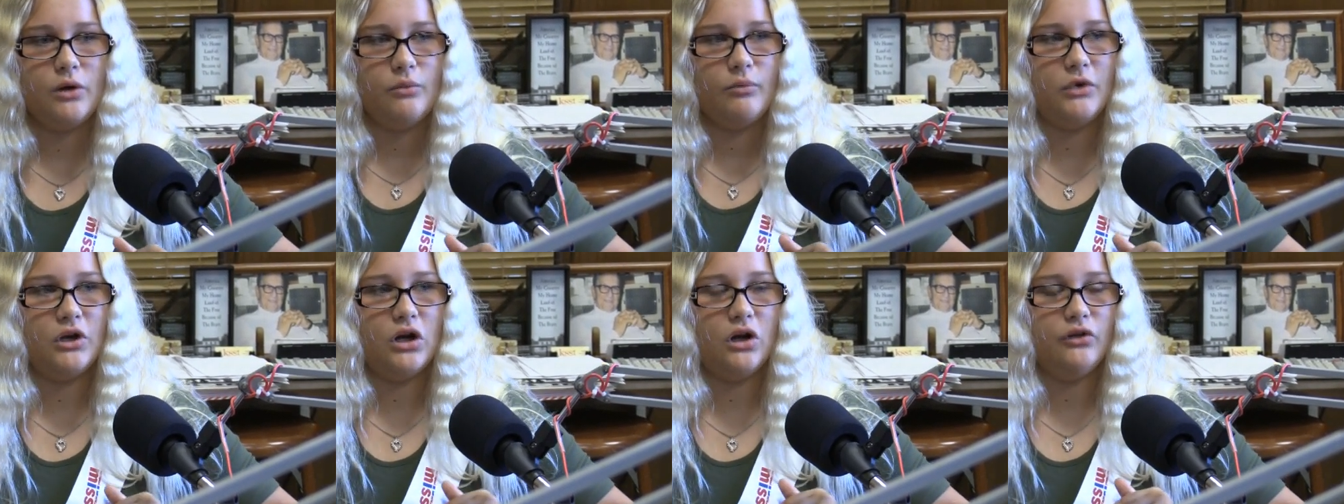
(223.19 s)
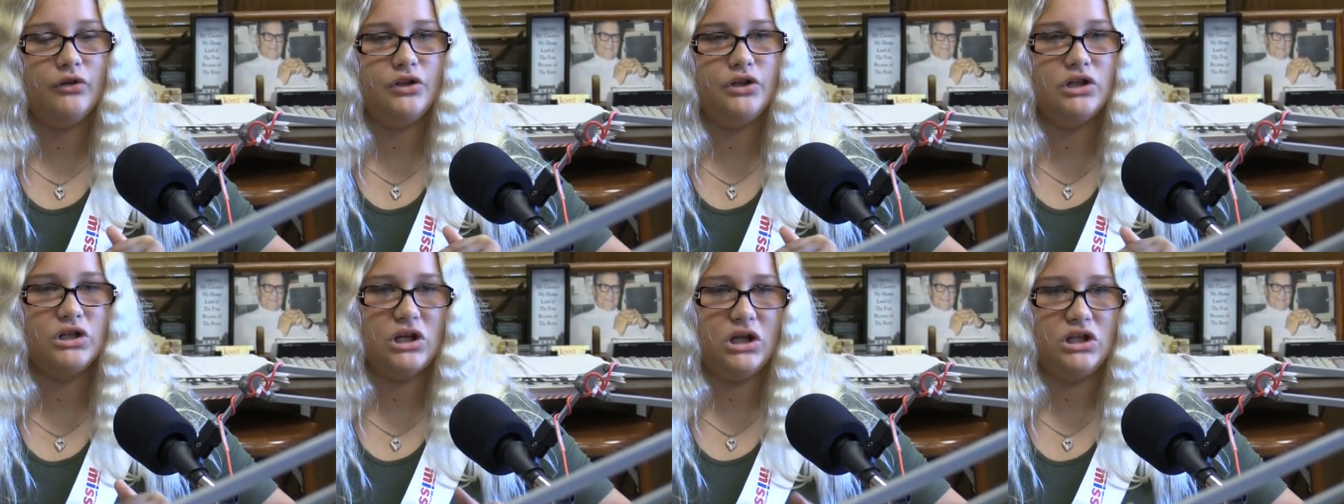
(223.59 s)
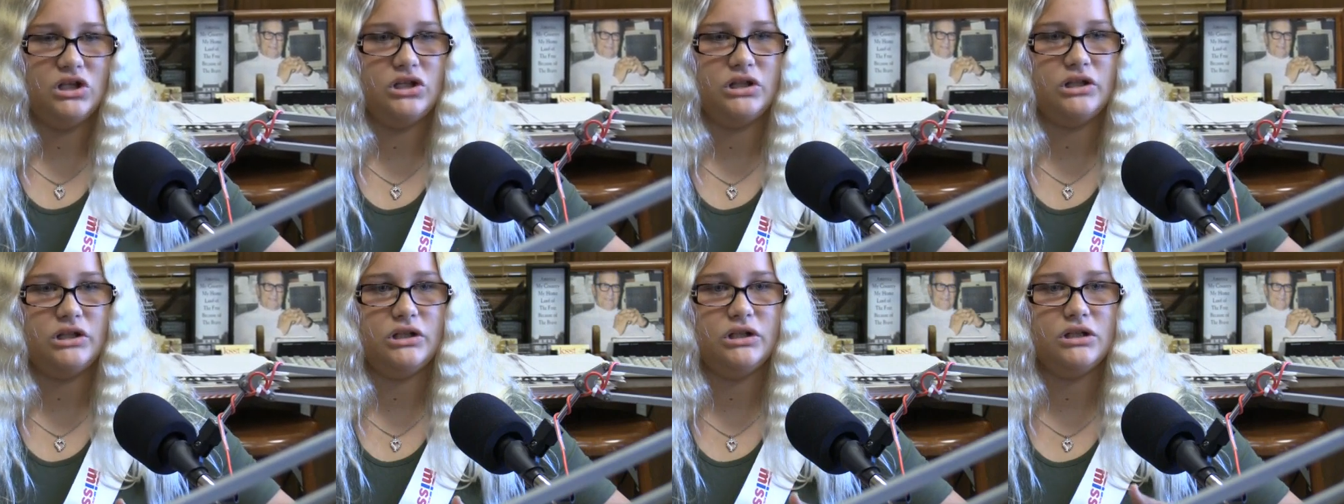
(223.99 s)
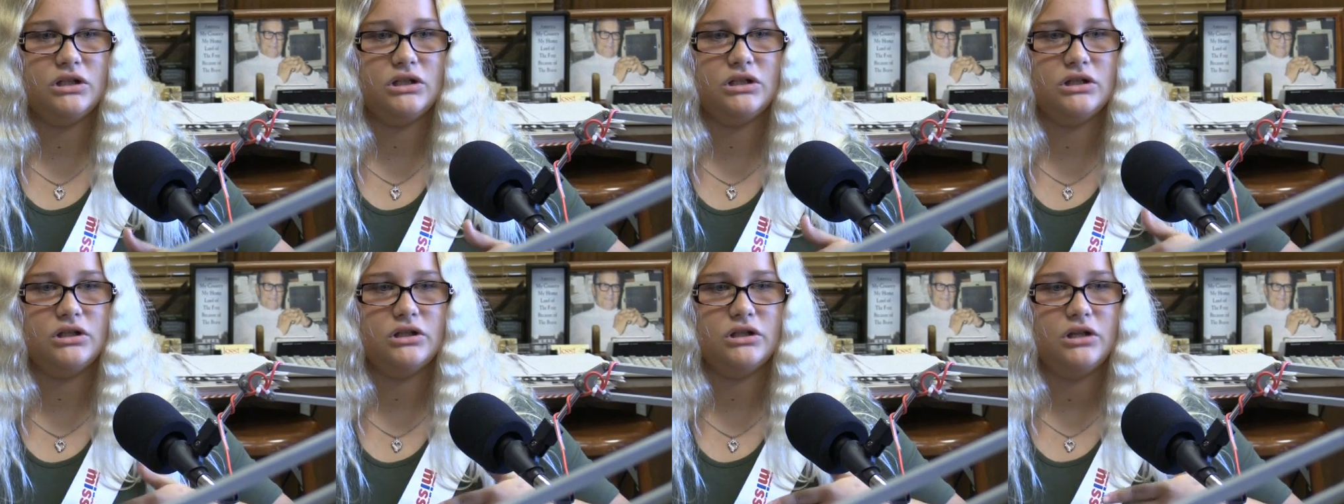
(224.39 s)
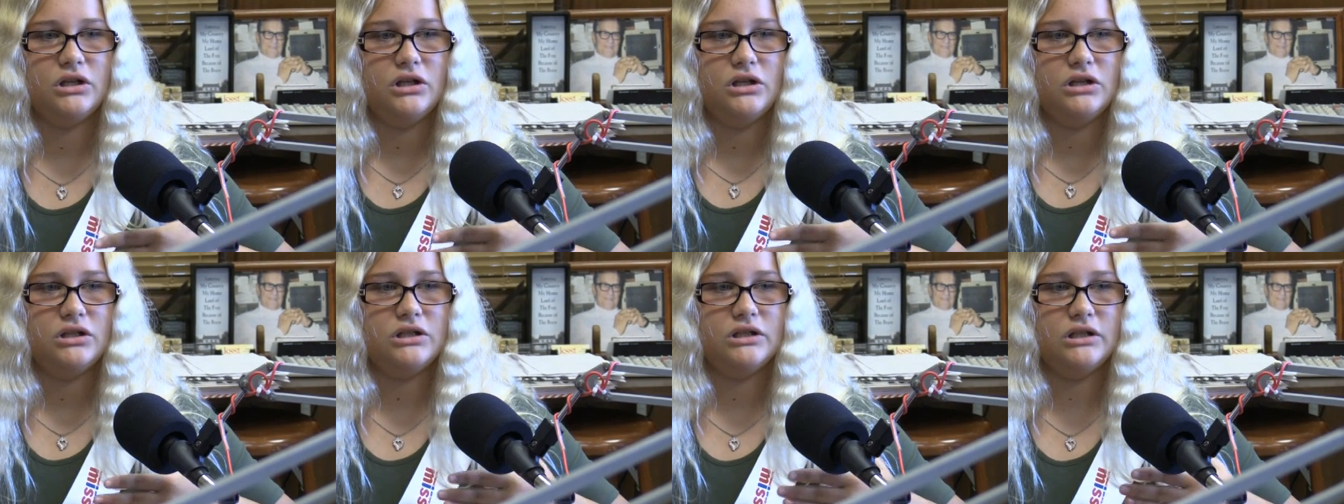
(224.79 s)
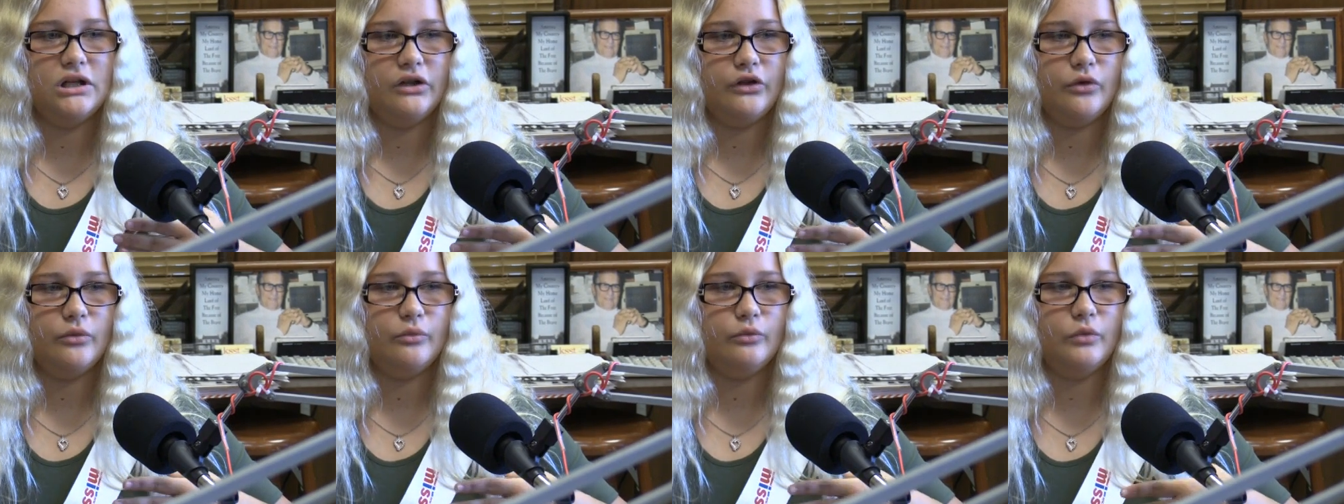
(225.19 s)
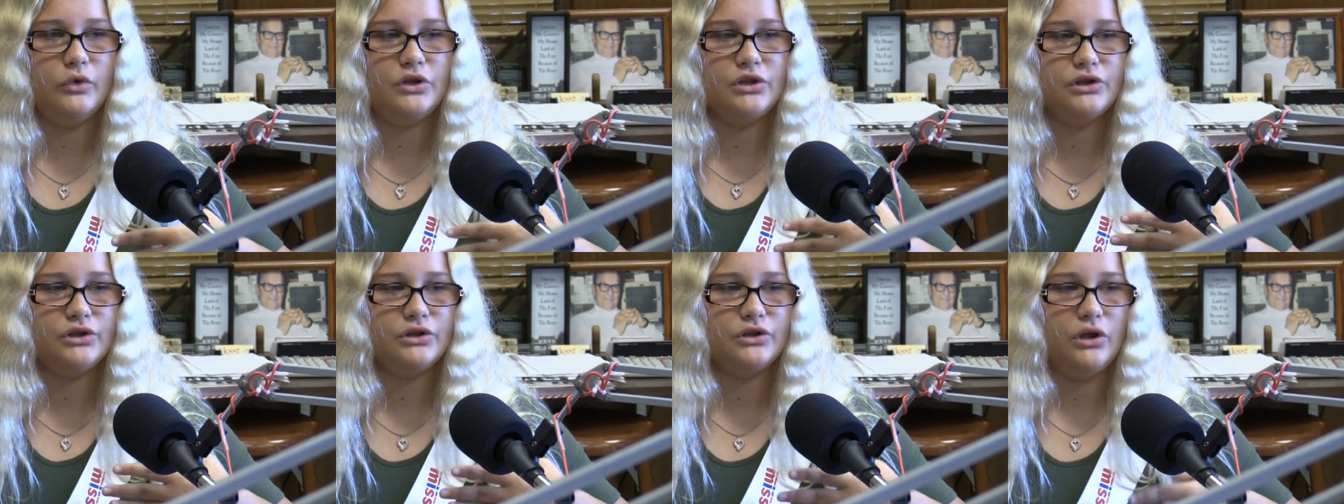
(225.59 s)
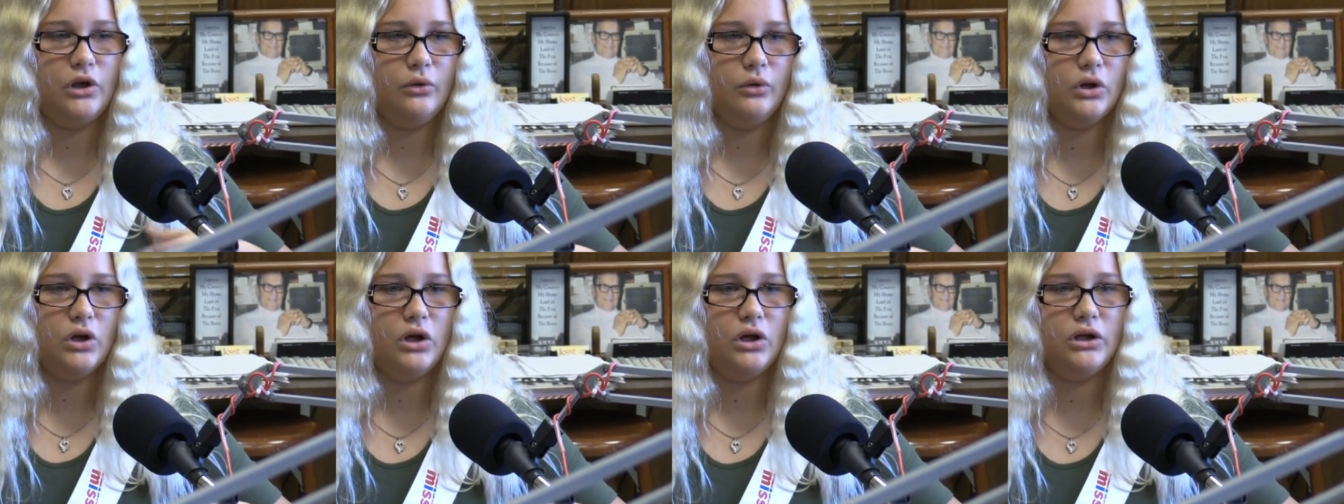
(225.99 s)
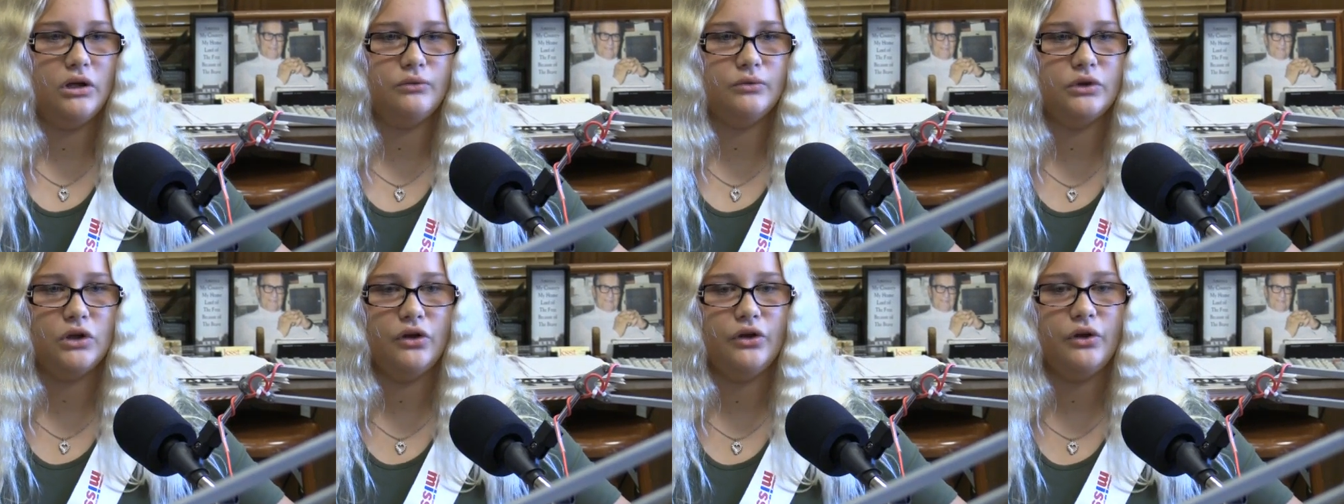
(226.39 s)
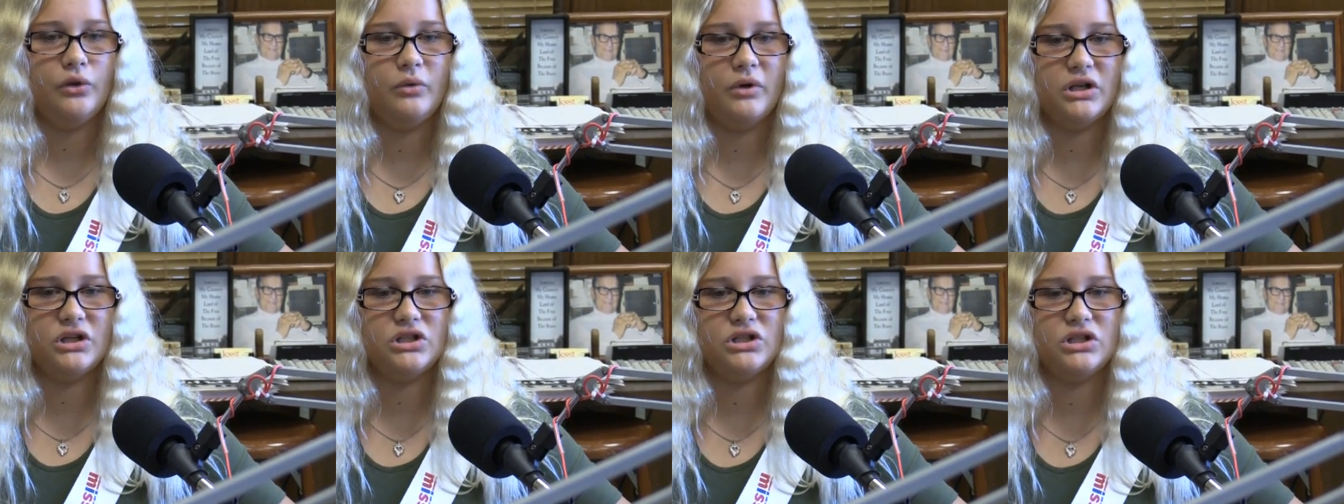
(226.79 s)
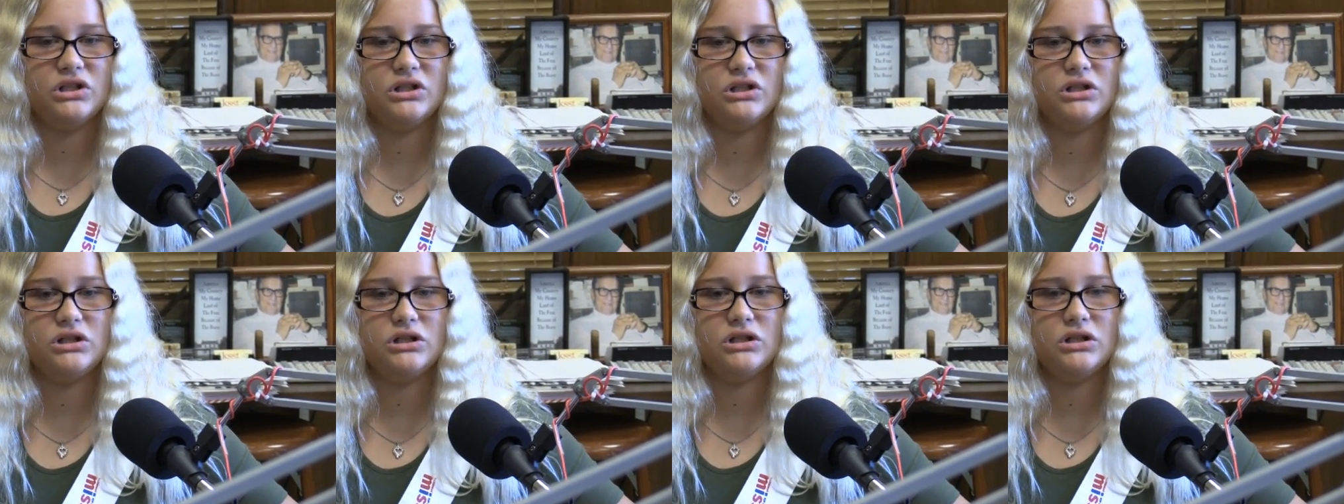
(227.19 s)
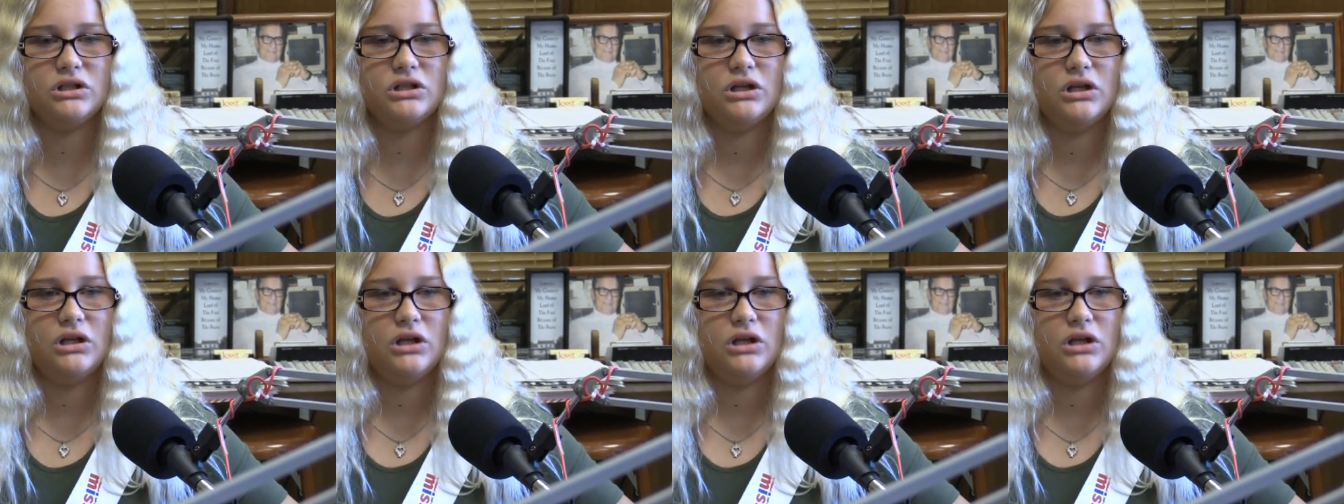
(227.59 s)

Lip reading: meet all the judges, tell them what's going on with all the questions,